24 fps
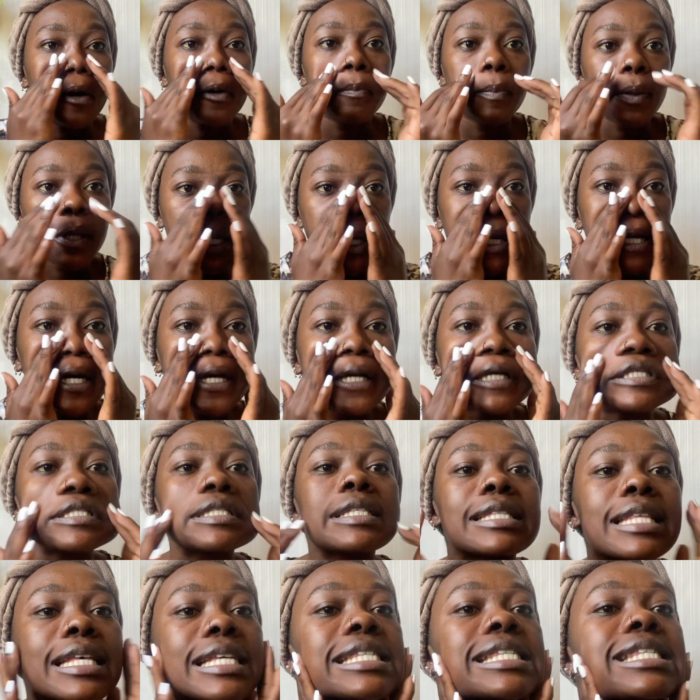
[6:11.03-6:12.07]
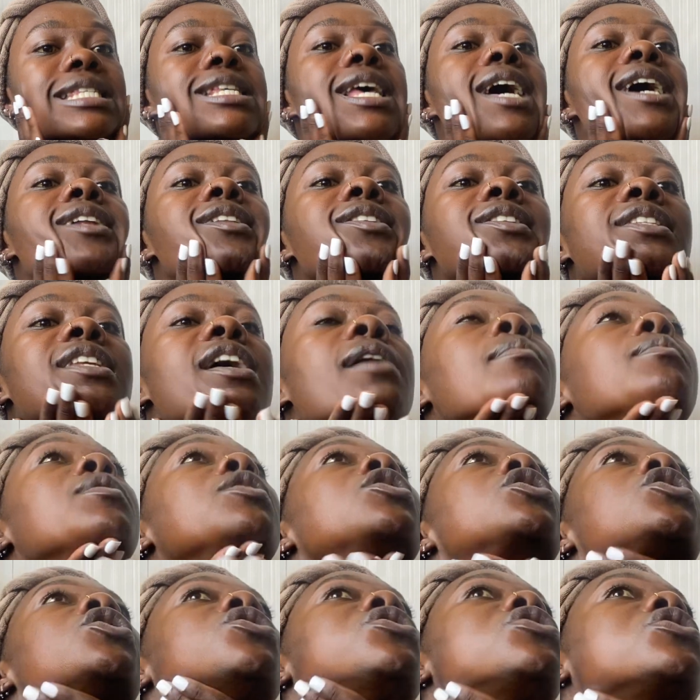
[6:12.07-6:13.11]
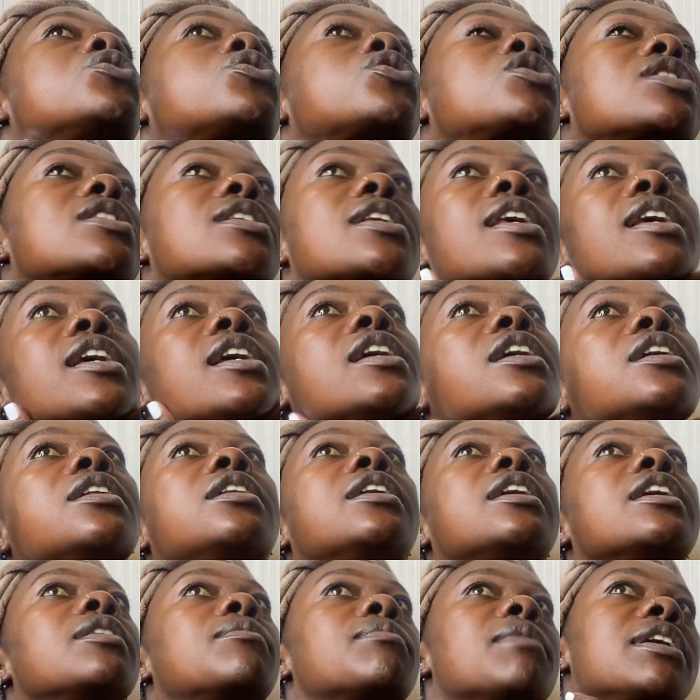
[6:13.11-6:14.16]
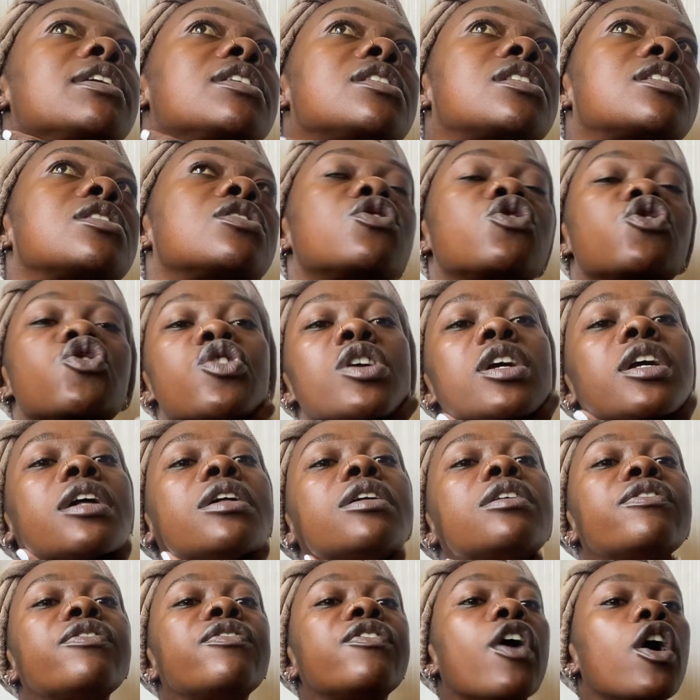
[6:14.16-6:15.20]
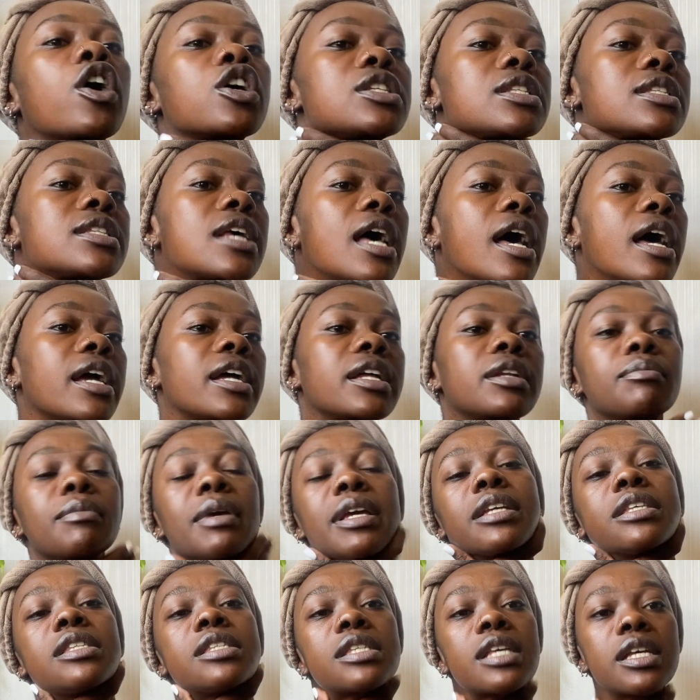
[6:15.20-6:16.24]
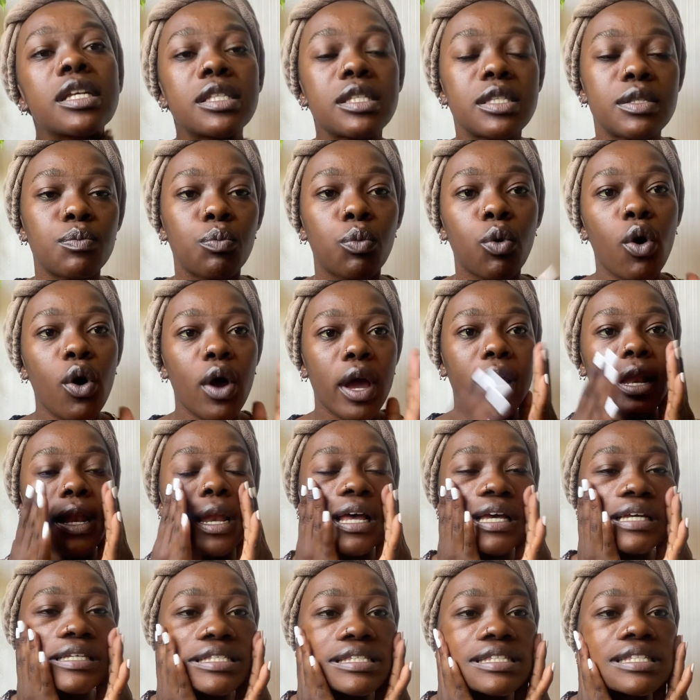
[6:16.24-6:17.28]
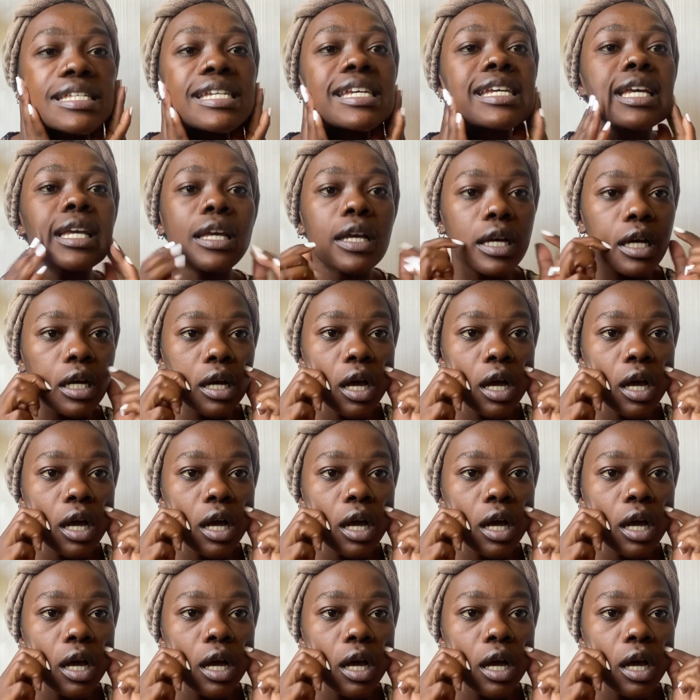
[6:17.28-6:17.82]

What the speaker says: Because the sun damages your skin, it makes it wrinkle faster, it makes it more elastic,